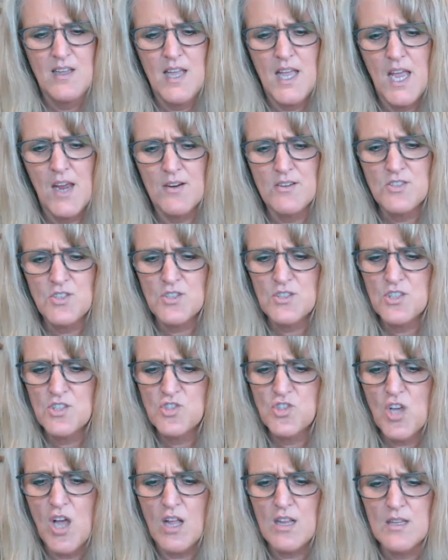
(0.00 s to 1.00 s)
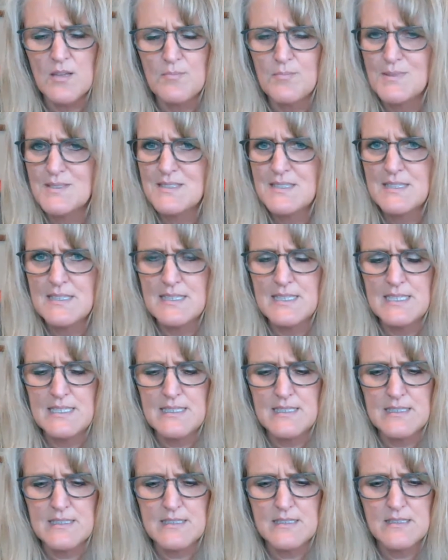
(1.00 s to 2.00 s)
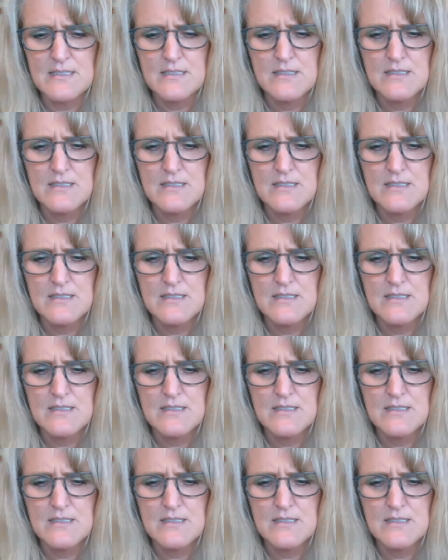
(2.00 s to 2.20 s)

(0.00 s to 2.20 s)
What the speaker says: Harry took the chocolate but didn't eat it.